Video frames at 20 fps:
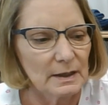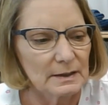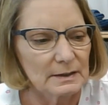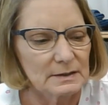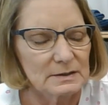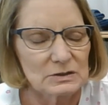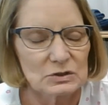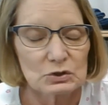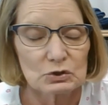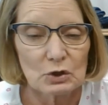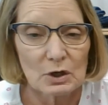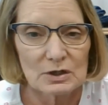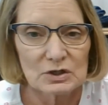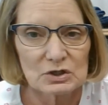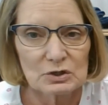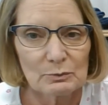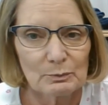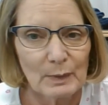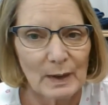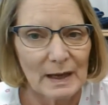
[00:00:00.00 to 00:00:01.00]

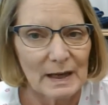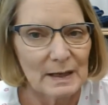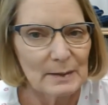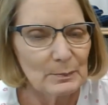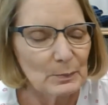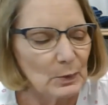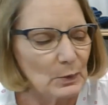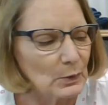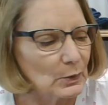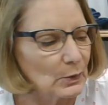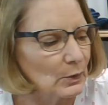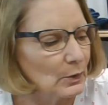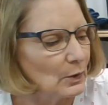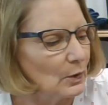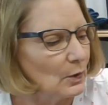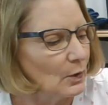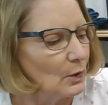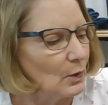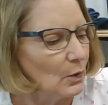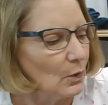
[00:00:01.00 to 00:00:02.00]
construction paper,
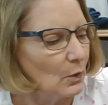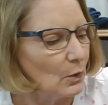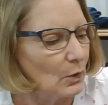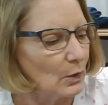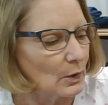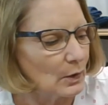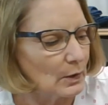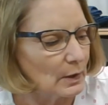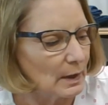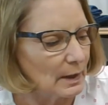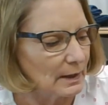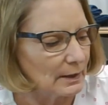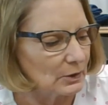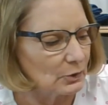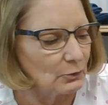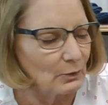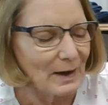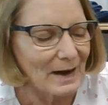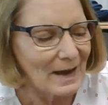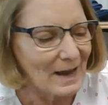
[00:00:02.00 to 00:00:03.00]
or
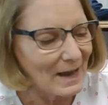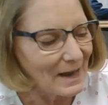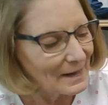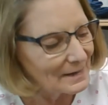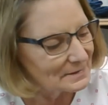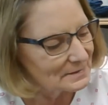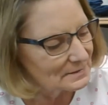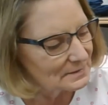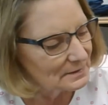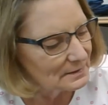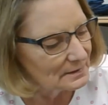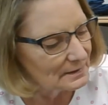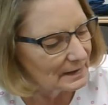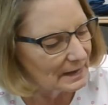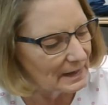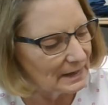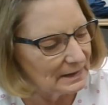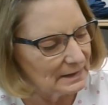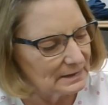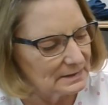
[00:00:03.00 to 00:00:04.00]
grass,
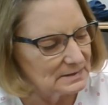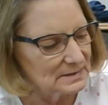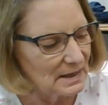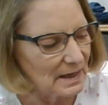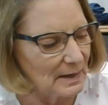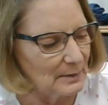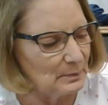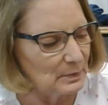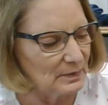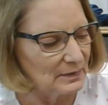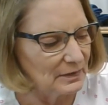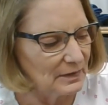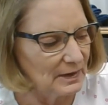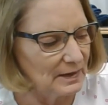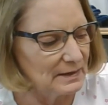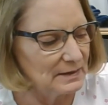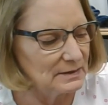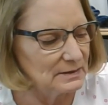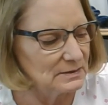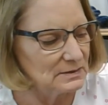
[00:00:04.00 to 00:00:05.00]
any type of
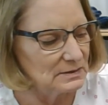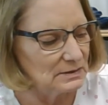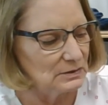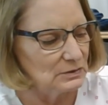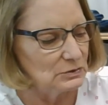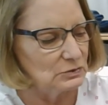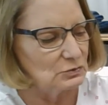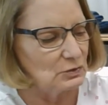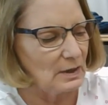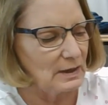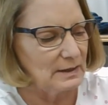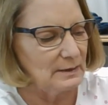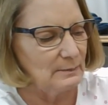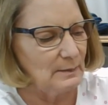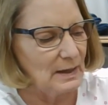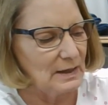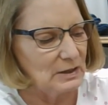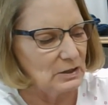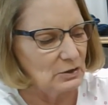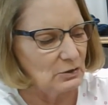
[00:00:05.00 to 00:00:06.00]
thing to try to
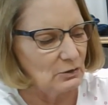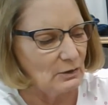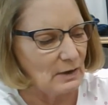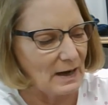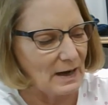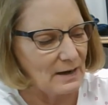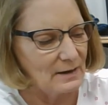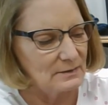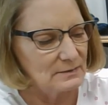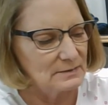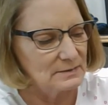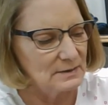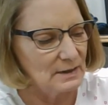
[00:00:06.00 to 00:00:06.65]
make your house